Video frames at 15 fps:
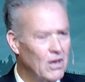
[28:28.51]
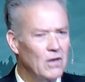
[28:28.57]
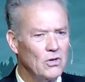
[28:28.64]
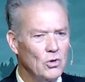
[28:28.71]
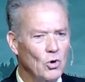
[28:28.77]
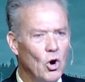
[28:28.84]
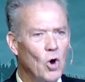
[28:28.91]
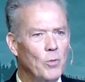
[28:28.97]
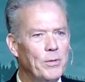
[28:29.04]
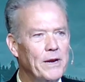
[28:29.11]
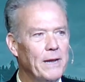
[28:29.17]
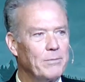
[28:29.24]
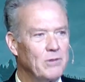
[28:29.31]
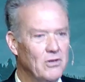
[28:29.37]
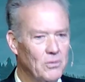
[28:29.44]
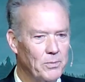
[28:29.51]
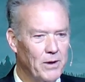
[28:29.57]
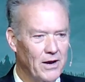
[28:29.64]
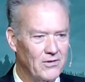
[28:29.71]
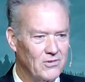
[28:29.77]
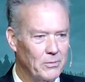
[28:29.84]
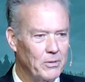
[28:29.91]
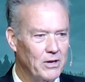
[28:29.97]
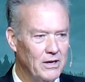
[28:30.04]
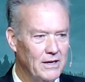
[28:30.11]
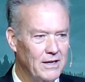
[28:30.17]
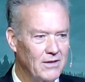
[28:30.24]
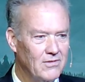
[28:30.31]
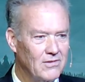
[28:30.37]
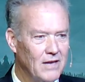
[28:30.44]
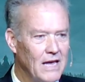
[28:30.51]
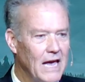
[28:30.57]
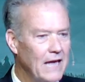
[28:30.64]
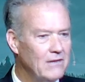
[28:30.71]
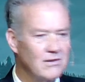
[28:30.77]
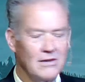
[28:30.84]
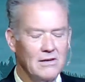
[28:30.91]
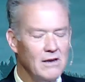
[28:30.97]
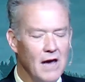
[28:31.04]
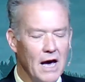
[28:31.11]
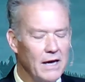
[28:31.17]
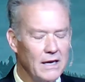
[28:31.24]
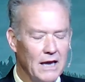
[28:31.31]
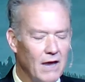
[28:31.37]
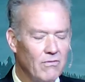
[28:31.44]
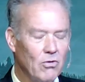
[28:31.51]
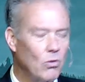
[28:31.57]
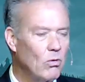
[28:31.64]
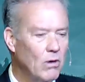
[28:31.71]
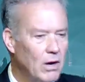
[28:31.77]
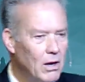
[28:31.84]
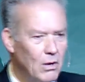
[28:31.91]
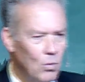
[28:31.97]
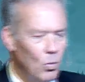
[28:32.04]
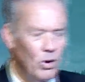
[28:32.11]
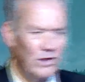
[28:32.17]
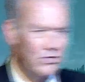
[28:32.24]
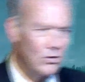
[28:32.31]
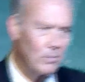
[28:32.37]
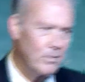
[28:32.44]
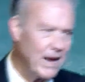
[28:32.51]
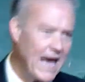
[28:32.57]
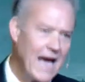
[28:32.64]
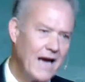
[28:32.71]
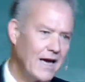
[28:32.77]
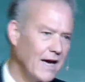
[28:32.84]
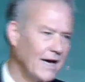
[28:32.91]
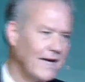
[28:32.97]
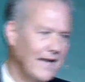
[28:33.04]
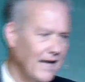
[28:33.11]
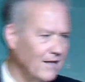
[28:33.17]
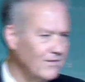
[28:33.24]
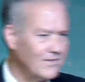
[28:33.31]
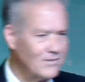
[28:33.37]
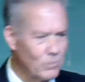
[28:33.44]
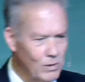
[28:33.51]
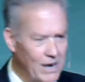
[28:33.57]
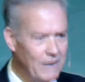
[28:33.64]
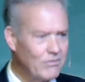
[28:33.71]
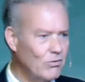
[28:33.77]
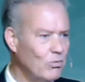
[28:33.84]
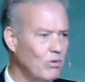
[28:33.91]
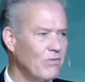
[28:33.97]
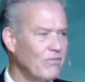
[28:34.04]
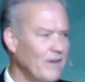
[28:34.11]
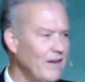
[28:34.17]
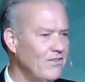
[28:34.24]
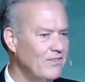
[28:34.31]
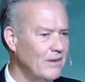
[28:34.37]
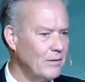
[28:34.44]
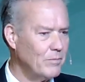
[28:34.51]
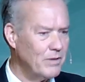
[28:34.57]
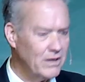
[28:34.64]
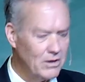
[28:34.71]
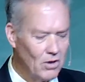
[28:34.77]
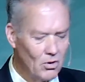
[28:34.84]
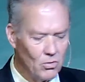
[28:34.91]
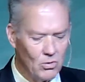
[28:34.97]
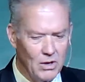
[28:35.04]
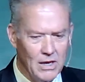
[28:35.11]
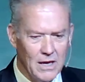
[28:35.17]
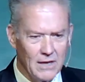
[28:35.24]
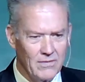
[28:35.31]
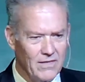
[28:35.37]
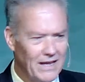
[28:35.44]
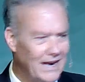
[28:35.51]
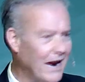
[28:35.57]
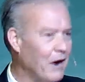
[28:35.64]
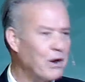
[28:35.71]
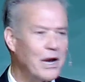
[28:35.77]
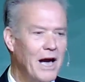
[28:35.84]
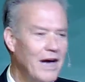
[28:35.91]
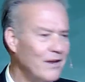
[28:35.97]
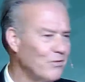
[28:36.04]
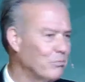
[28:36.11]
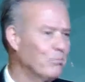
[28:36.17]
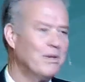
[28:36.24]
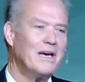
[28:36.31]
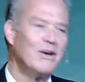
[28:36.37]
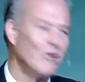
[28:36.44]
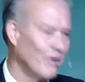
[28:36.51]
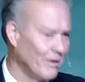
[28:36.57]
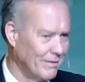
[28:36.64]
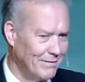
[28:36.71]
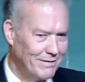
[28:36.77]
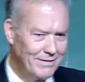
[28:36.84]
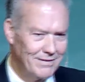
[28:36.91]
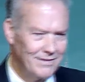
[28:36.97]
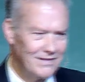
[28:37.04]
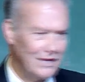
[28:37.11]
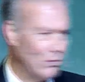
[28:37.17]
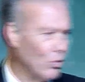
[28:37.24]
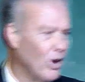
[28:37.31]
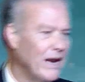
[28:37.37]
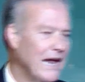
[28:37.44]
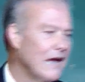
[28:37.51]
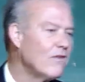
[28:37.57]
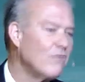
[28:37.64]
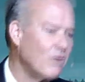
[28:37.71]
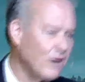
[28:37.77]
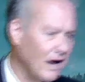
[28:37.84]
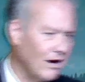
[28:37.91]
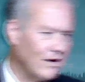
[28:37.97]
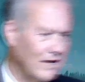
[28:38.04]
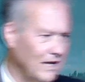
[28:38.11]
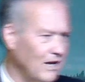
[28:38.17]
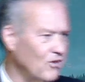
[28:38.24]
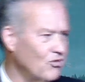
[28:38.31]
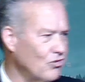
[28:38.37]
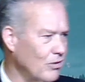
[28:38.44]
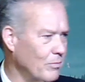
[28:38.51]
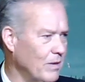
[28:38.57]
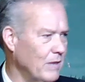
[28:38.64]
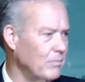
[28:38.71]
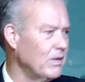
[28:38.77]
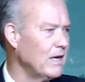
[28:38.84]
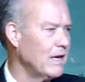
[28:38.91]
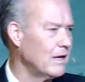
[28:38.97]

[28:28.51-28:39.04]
to open up to the possibilities, and to not ever wither back against whatever we're facing, but know that our God is bigger than whatever our condition may be.